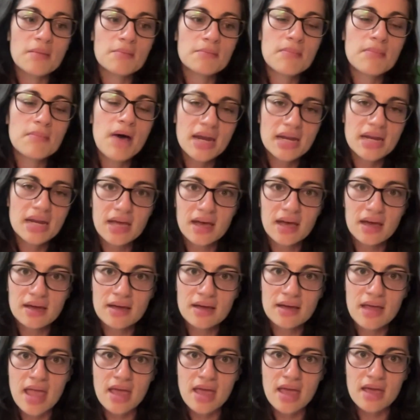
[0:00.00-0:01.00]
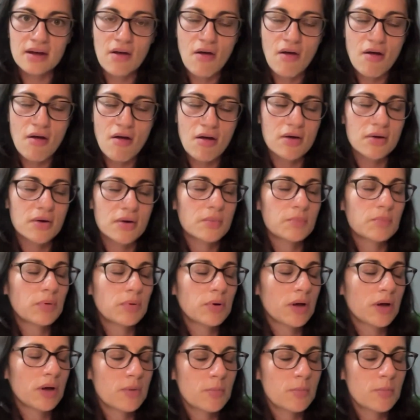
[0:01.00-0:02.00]
Monica, and our
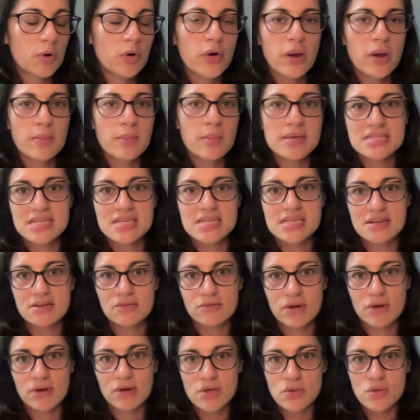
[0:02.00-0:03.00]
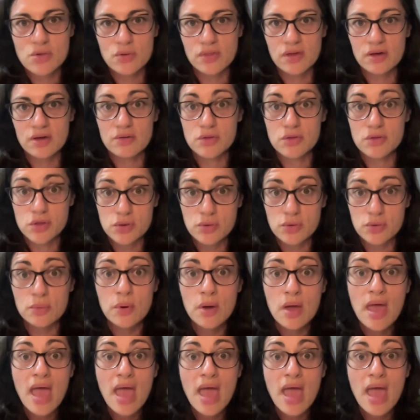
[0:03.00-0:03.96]
program assistant, Rachel, there to